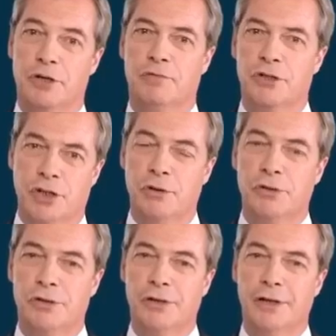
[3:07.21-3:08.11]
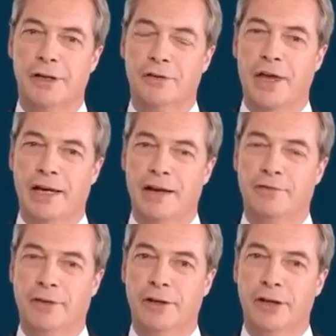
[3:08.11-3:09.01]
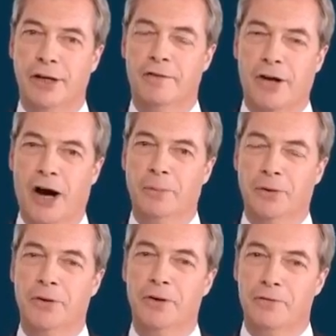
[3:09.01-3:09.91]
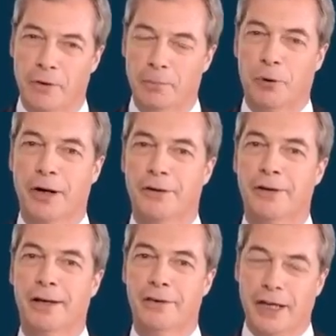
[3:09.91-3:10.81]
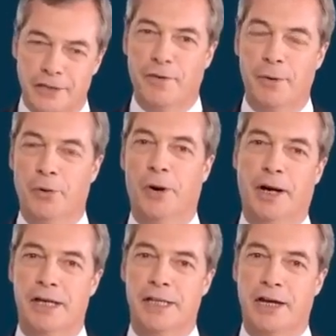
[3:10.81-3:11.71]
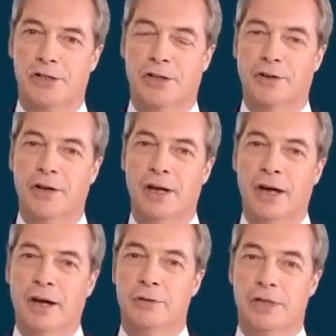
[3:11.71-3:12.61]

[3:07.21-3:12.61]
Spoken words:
reduce their level of carbon footprint. This from an organisation whose